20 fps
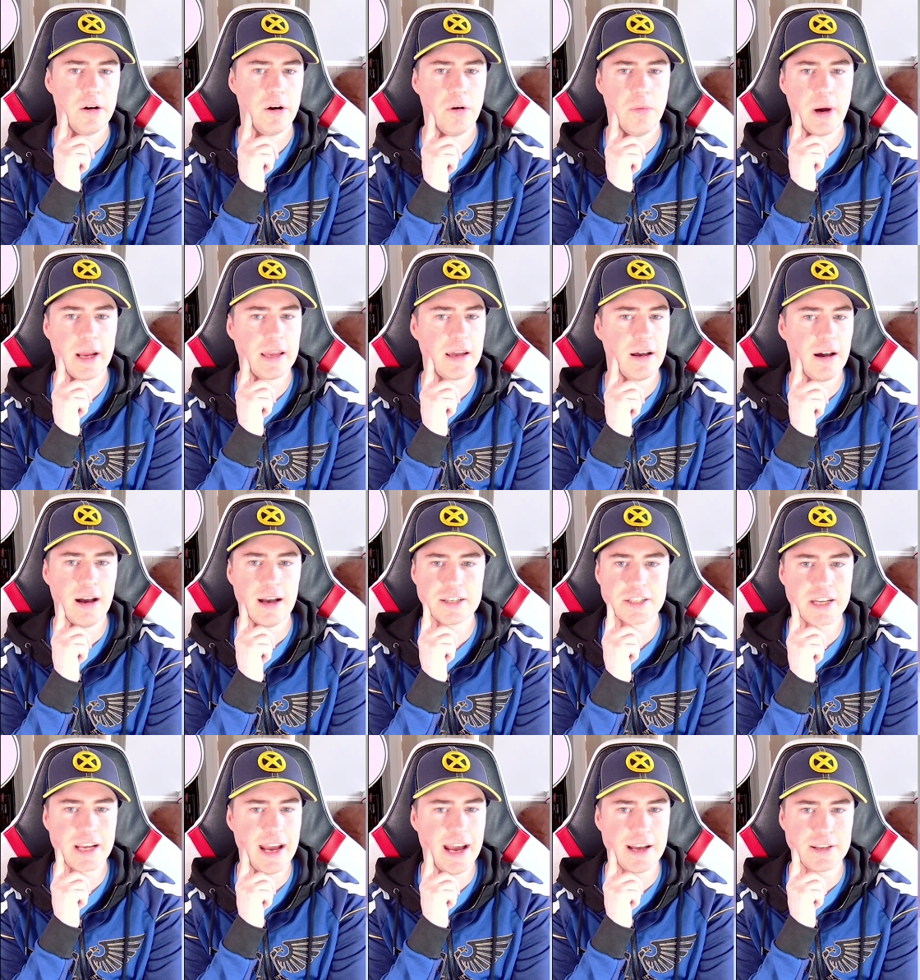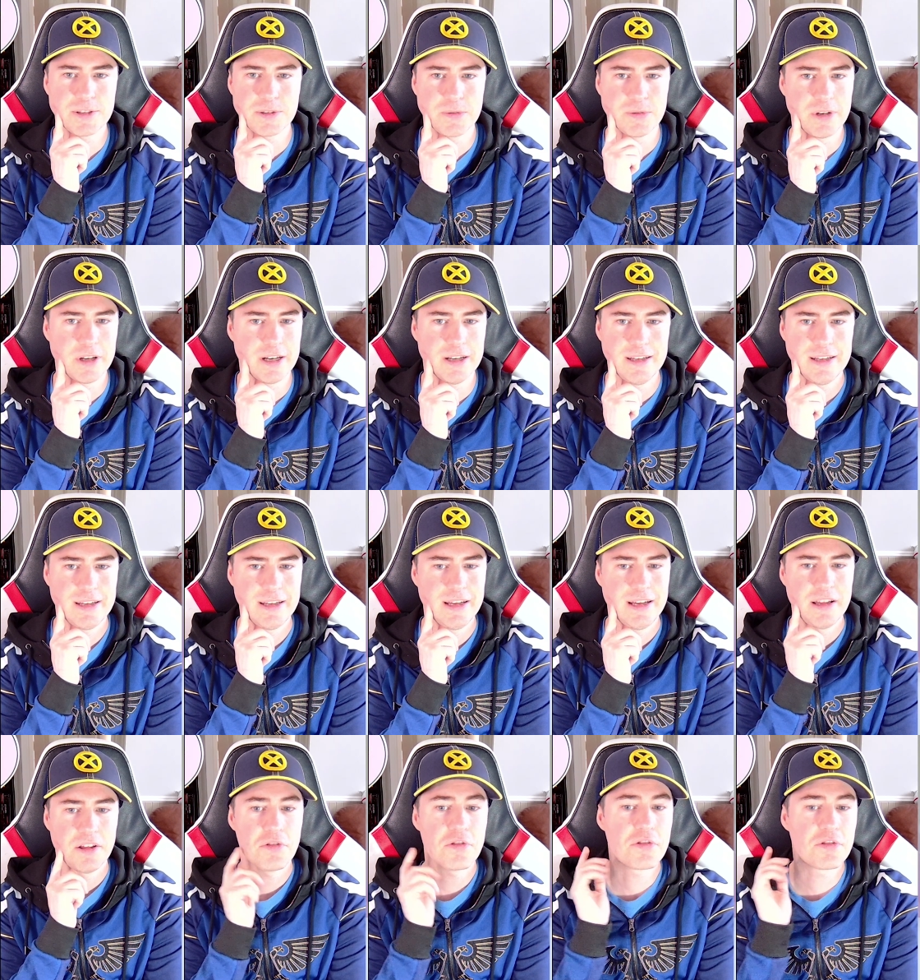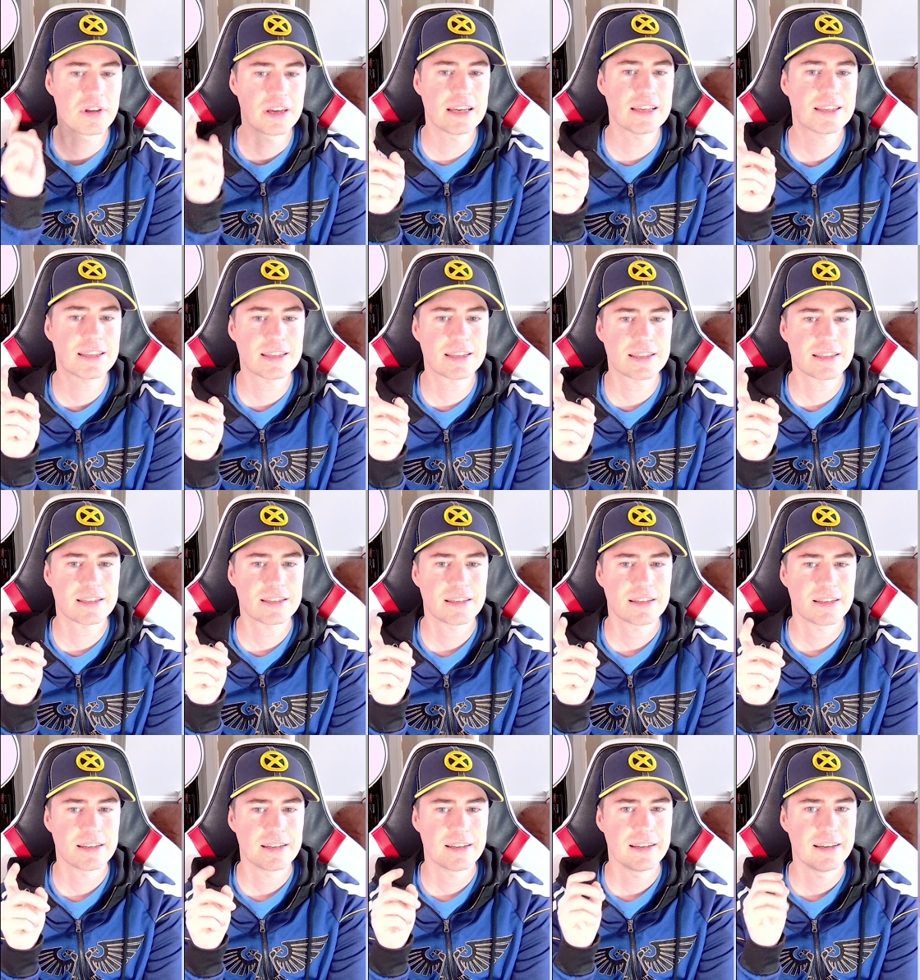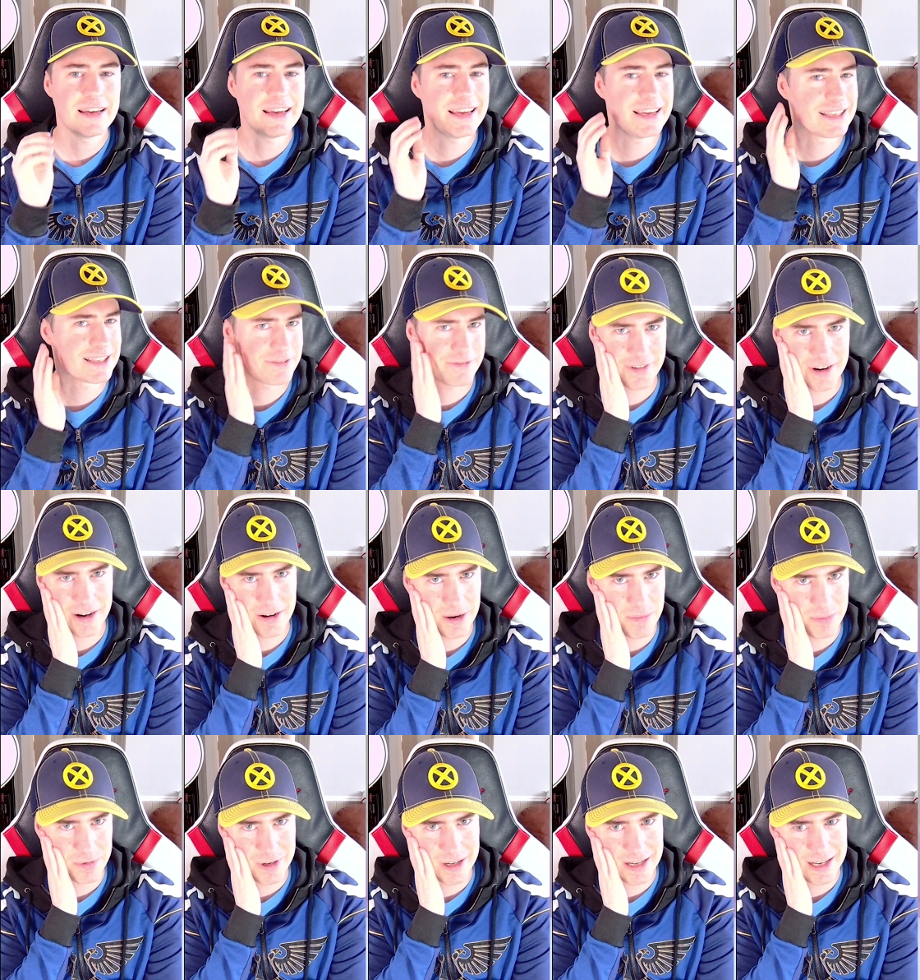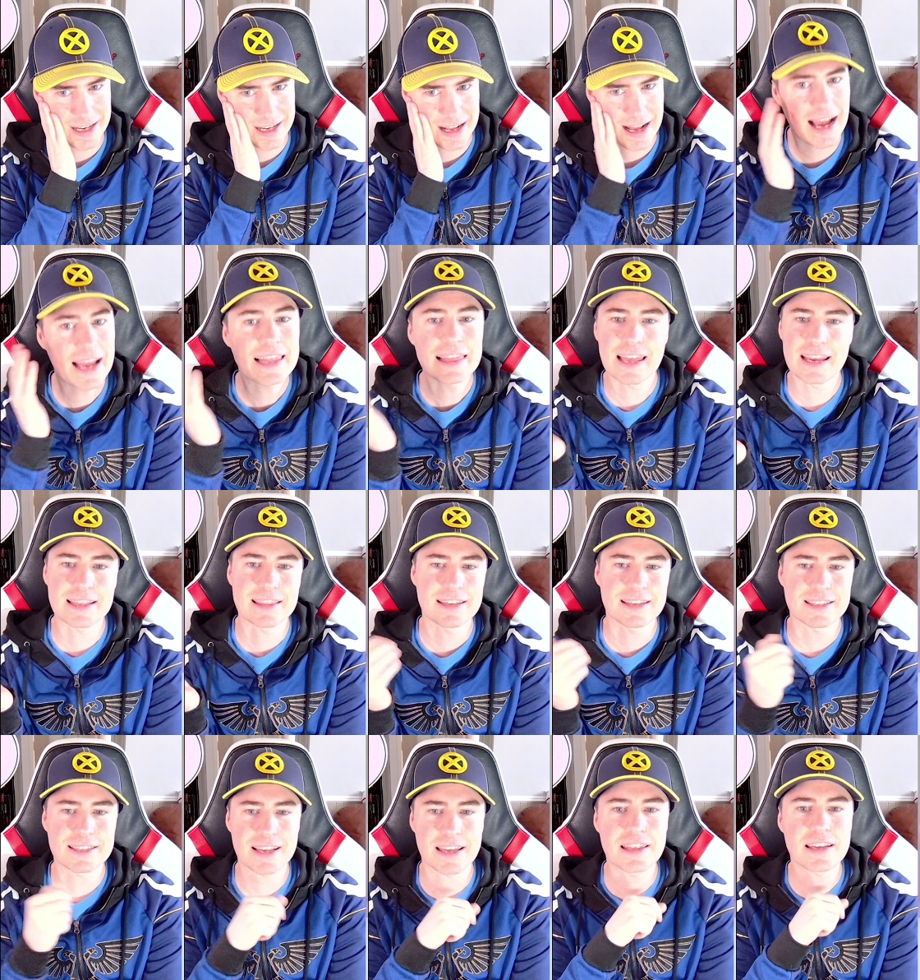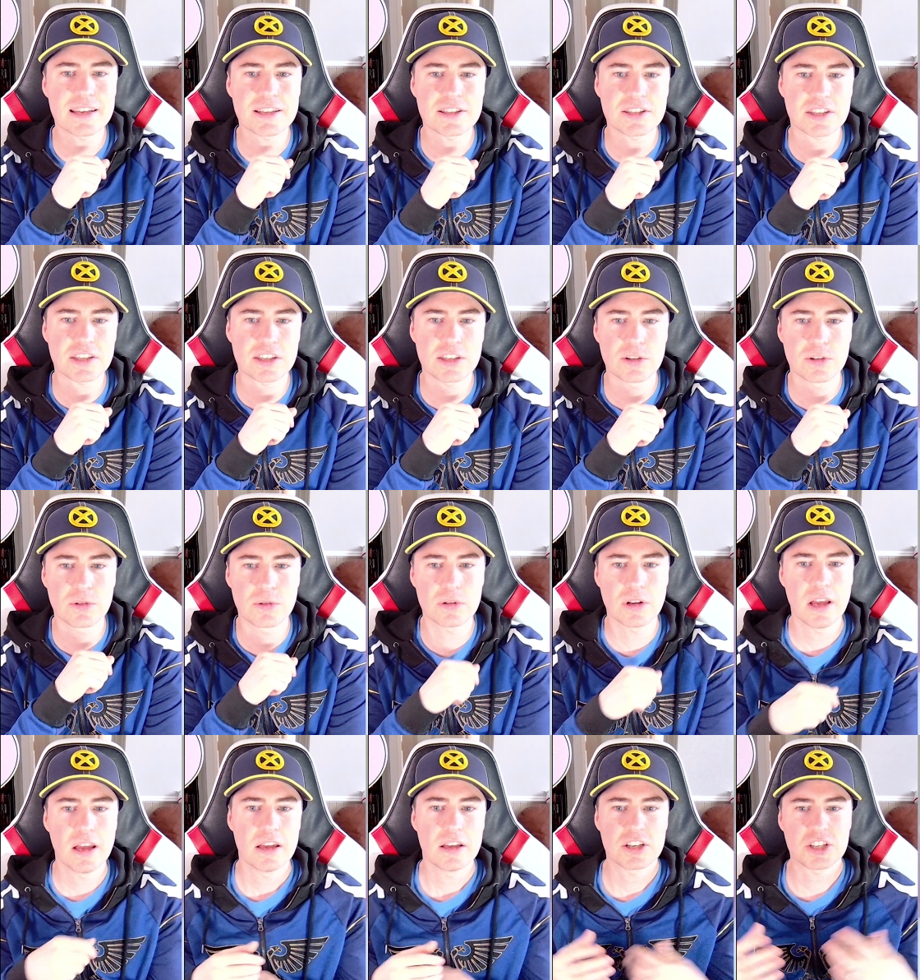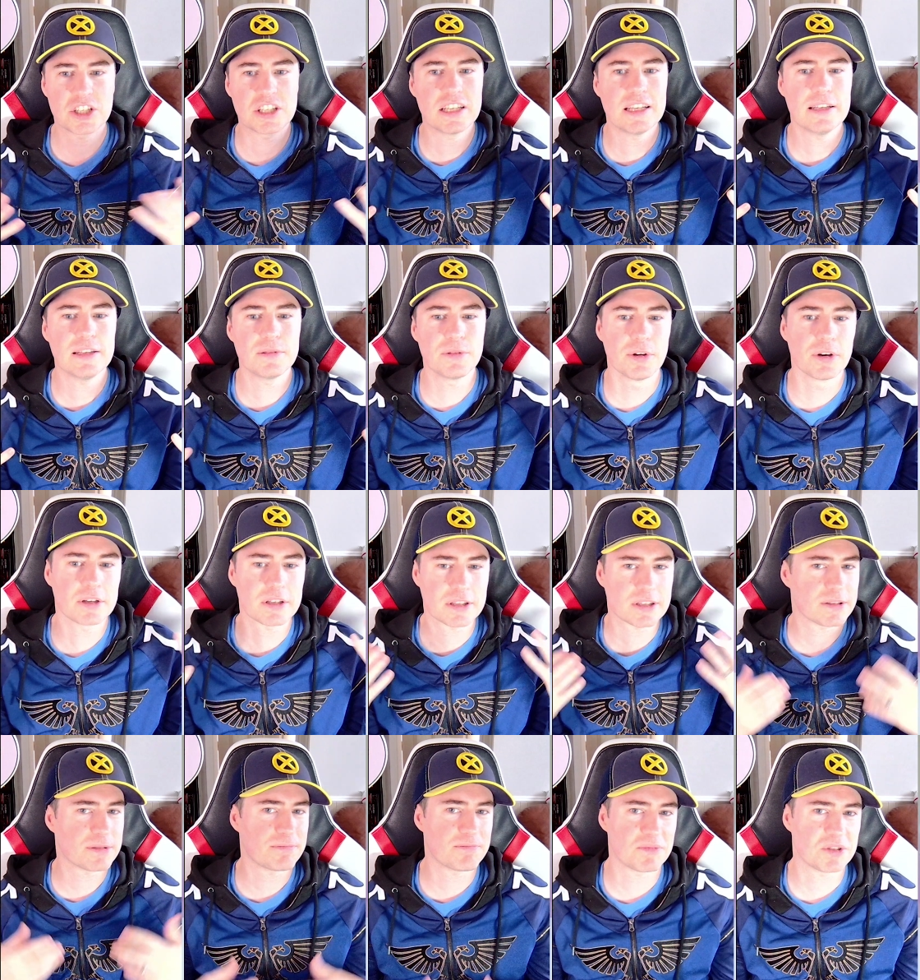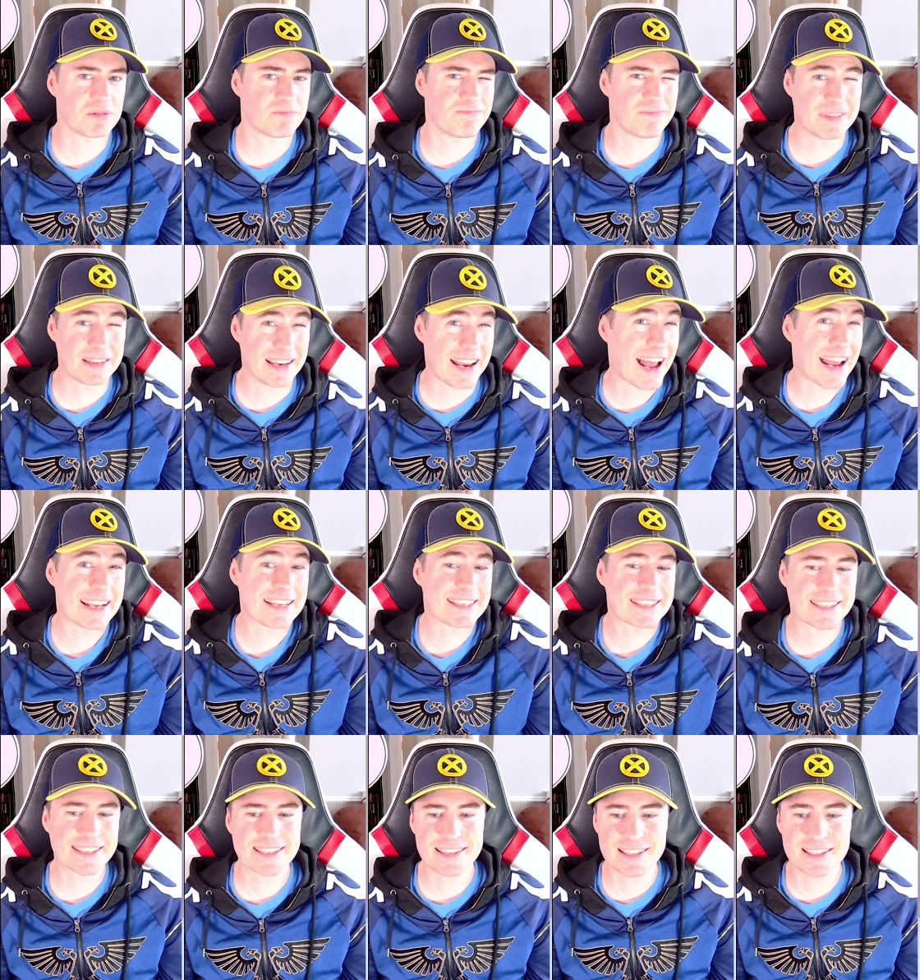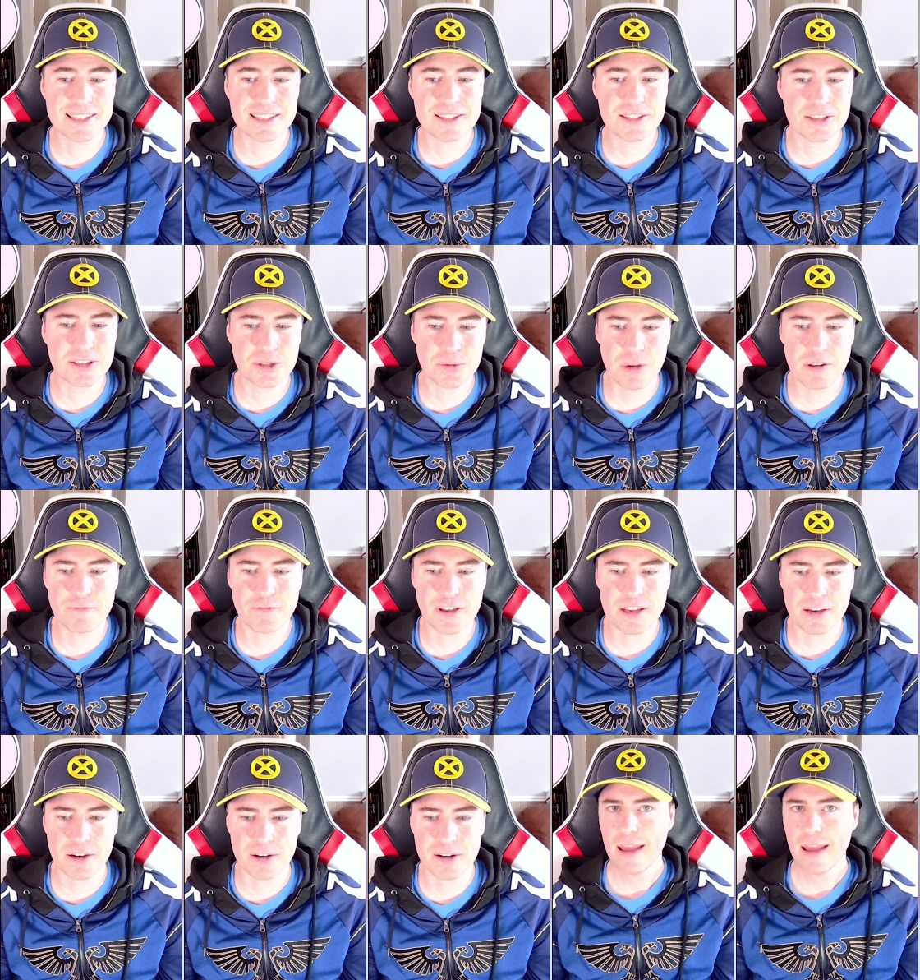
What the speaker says: my gosh, Asuna. This is very pretty. I like this. I think it's cute. She looks nice. This is a sweet figure.